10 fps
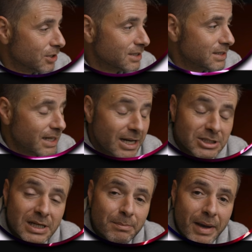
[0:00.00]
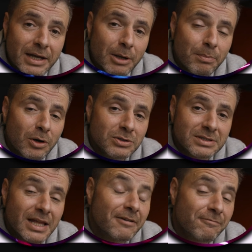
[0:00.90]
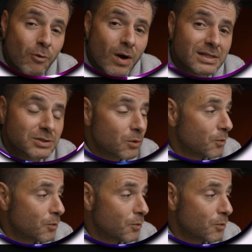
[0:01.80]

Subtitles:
you can see it actually made a post there for us